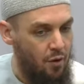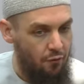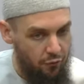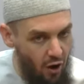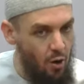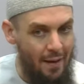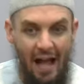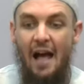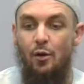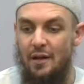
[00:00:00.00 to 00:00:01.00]
following
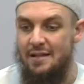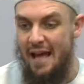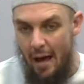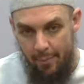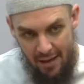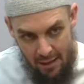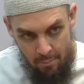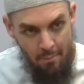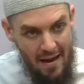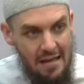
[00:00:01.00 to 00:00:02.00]
Ahlul Kitab
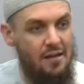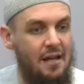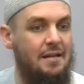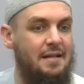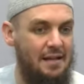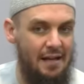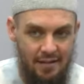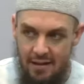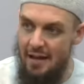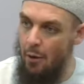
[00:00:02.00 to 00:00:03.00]
in many things that they
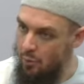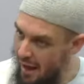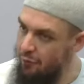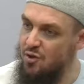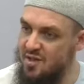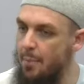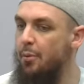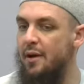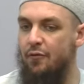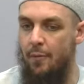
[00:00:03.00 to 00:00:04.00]
did, and we have to
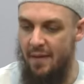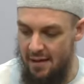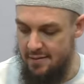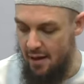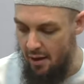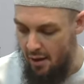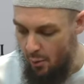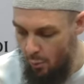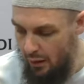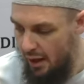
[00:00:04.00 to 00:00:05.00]
separate from that.
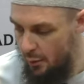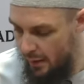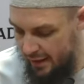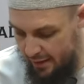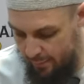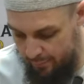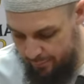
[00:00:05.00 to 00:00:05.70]
Wallahu A'lam.